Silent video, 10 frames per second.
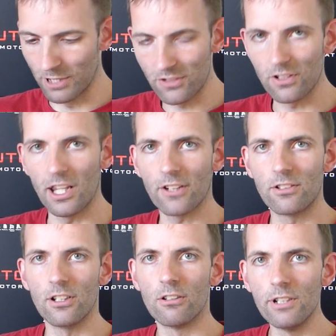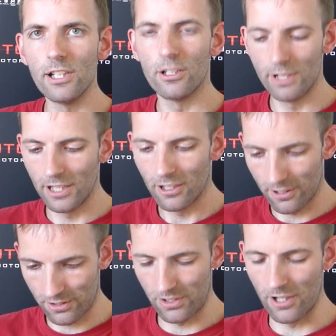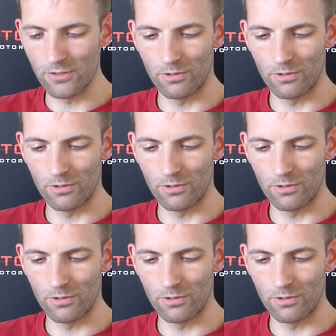but it's actually a really large change,